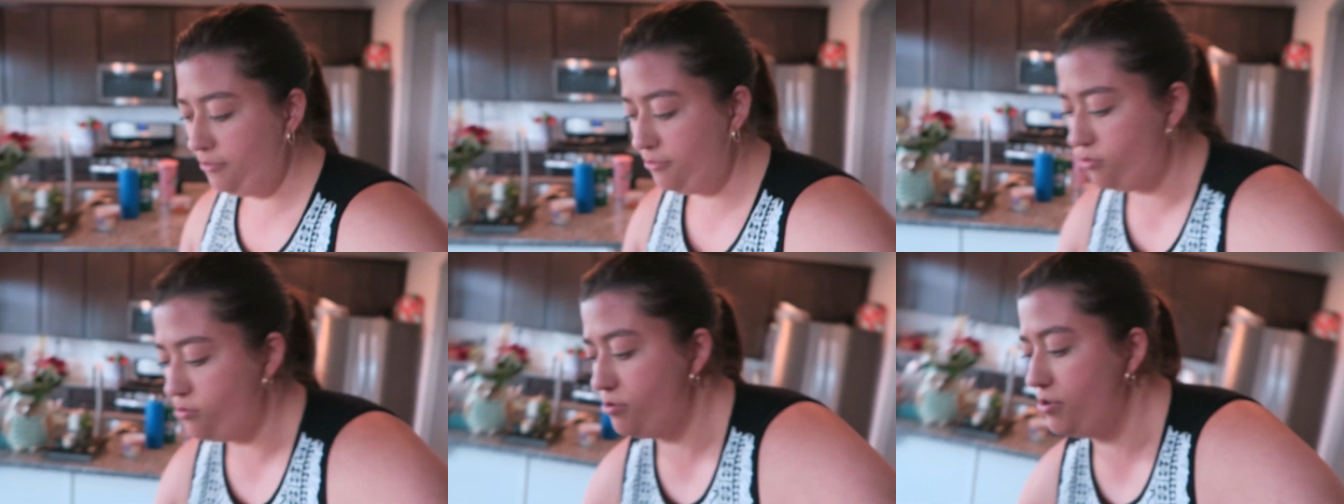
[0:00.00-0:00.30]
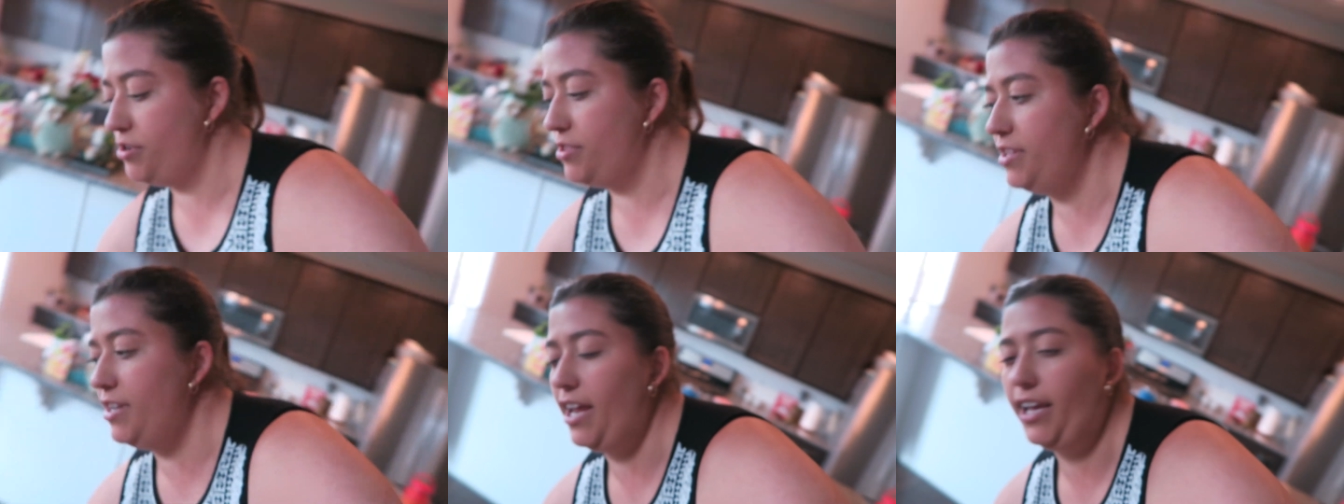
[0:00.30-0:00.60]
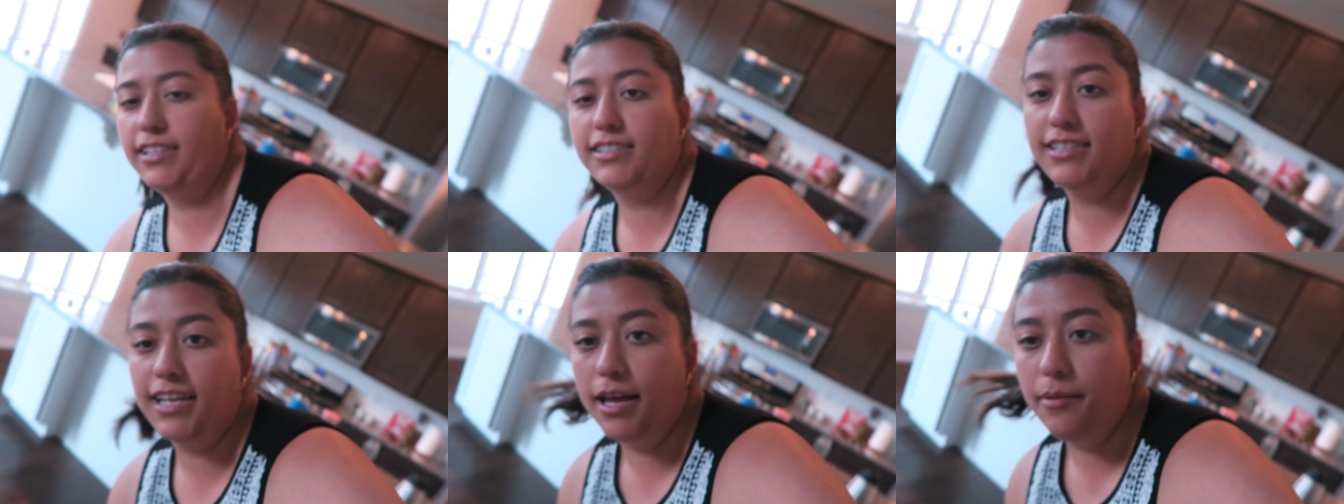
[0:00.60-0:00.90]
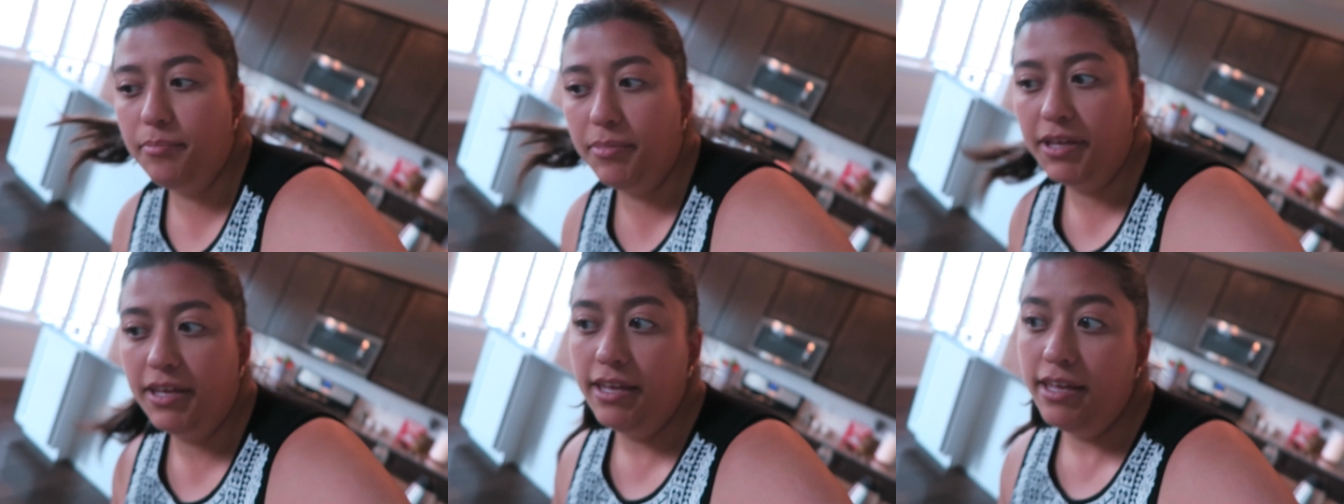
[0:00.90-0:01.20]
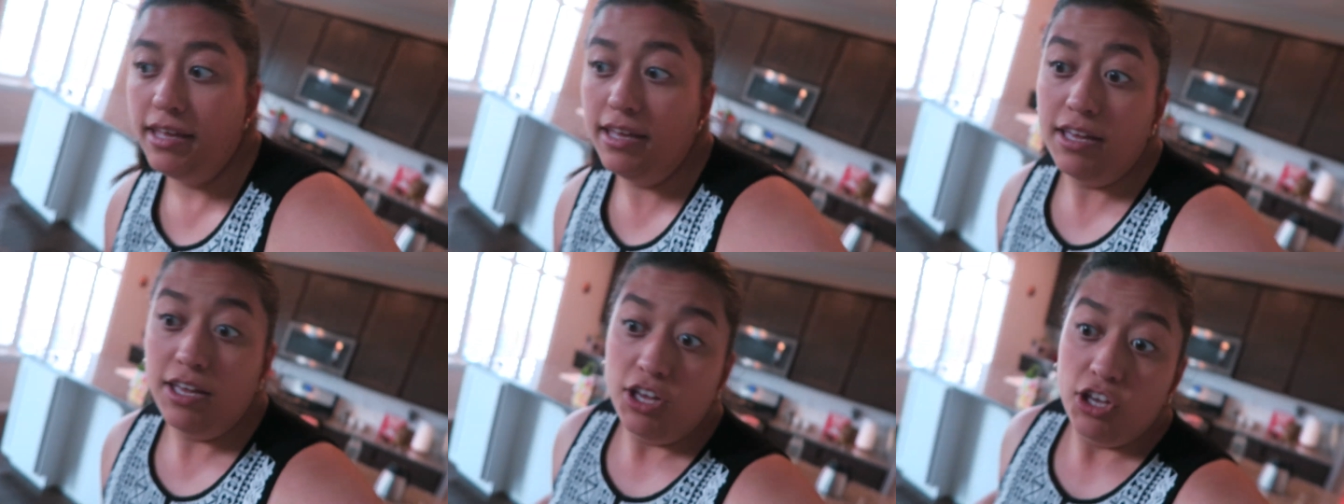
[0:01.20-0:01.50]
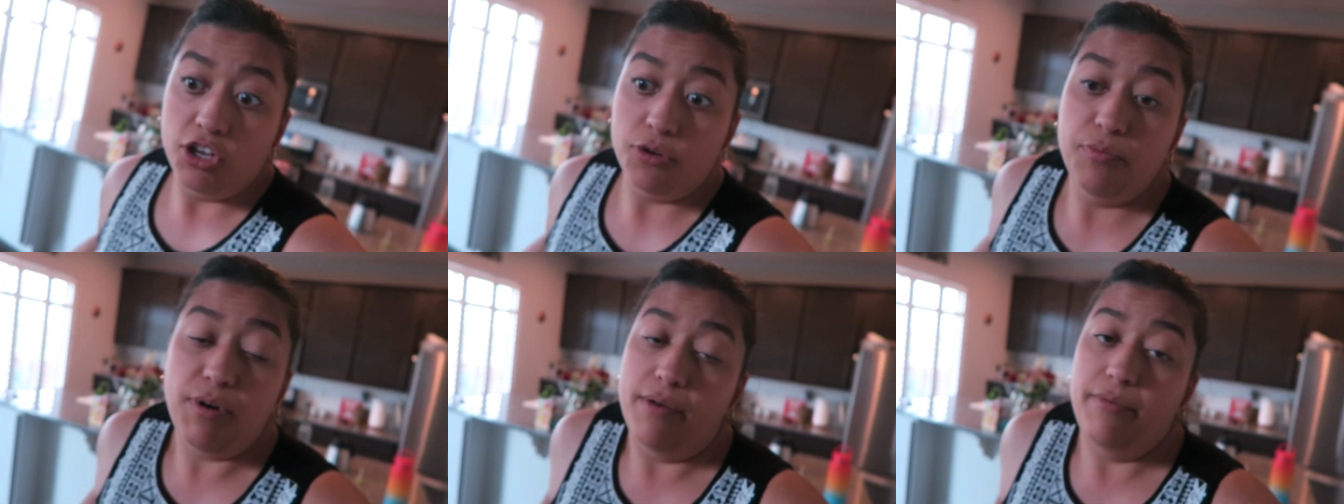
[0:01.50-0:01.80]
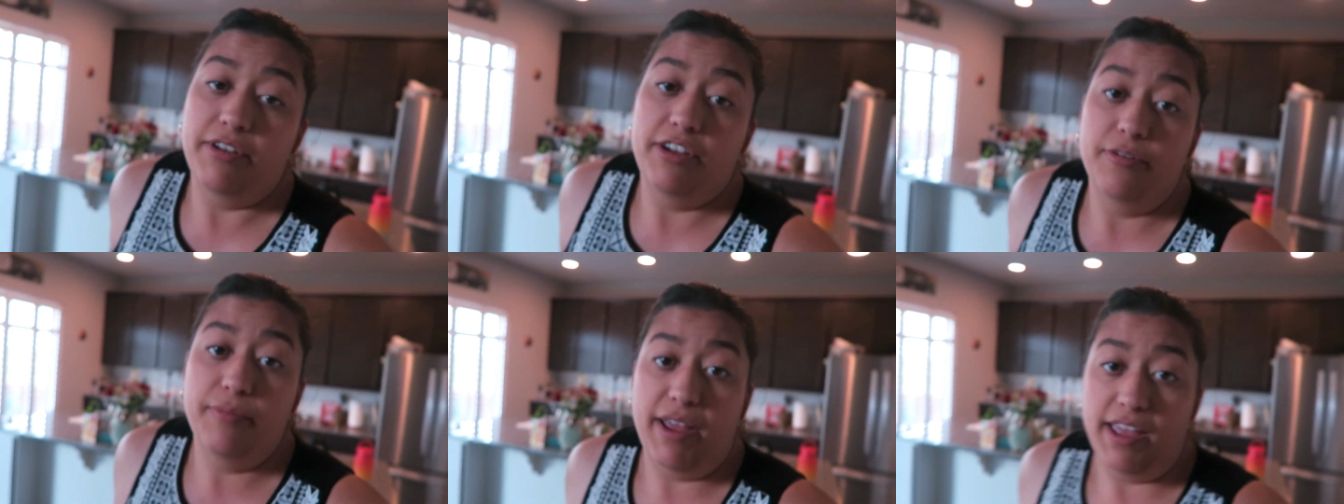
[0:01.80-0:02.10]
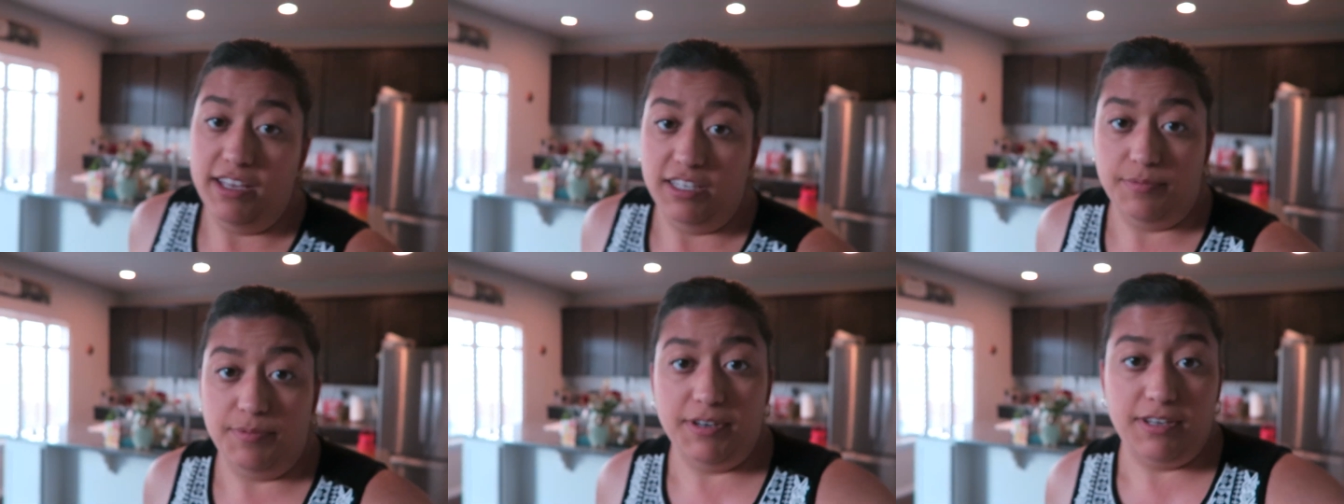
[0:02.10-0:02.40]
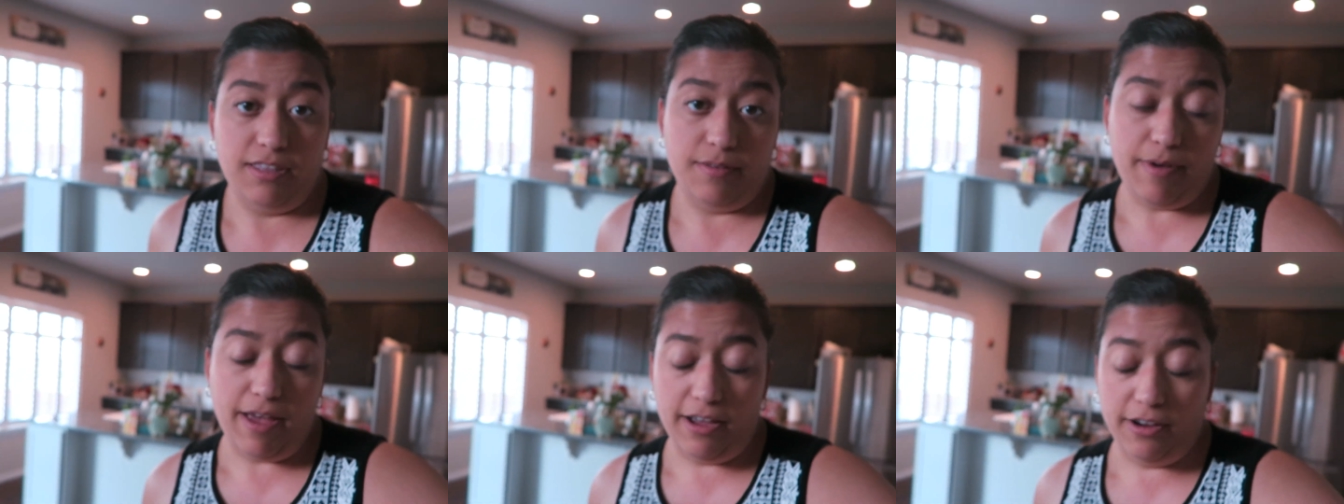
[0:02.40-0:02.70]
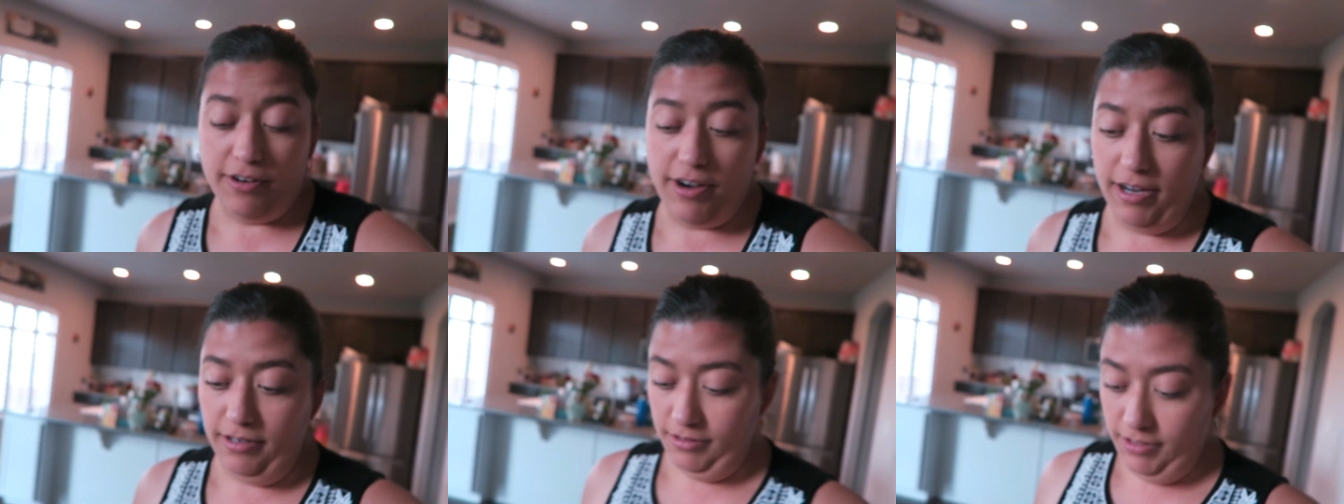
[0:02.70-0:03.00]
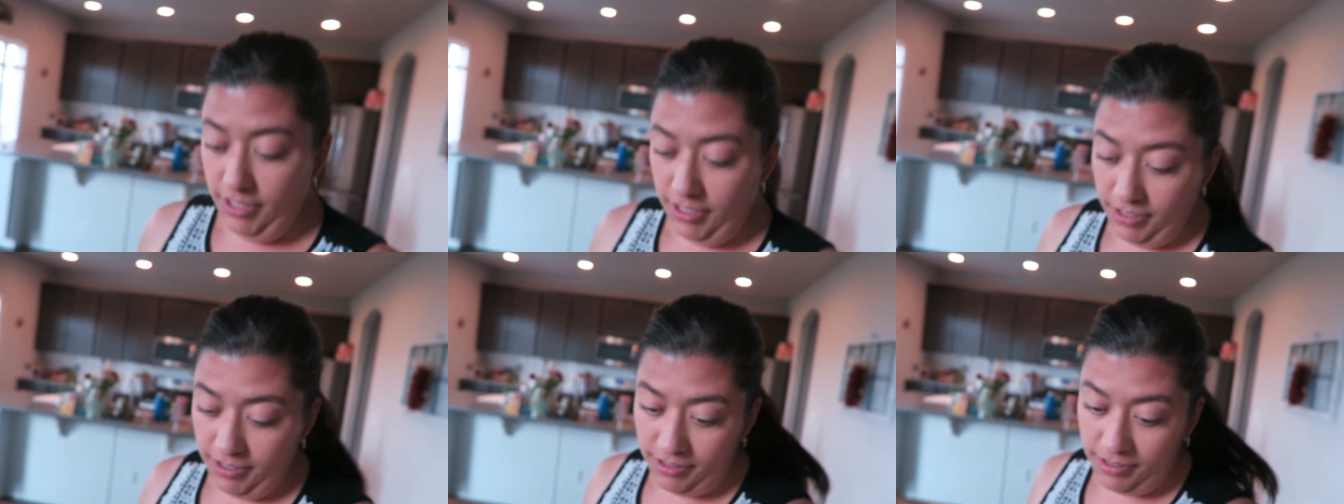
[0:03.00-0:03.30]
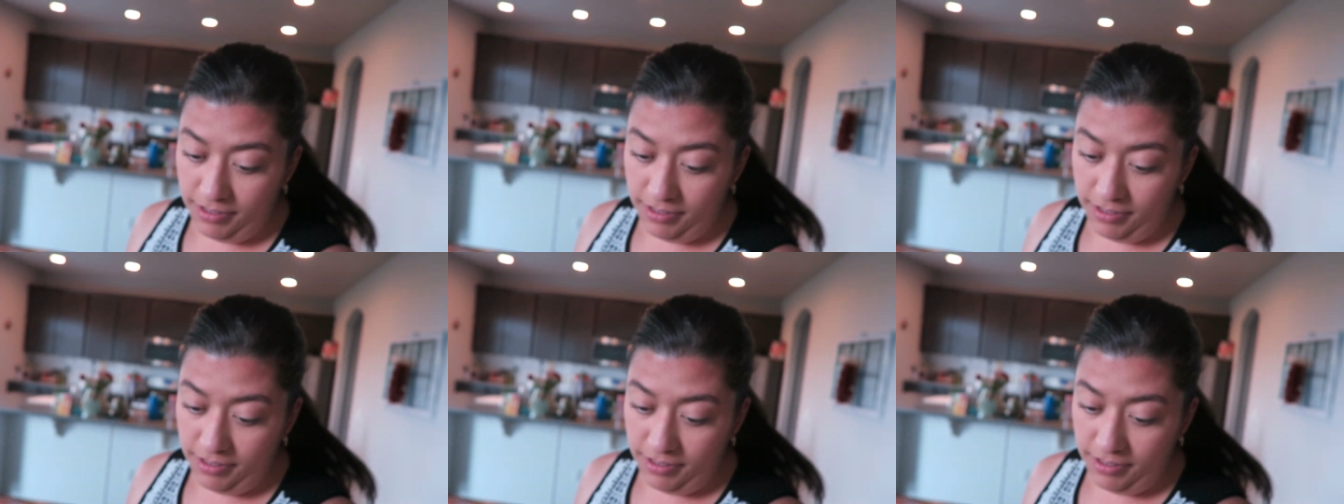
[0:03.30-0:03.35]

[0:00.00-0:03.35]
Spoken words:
for the next step, you can probably hear my husband in the background,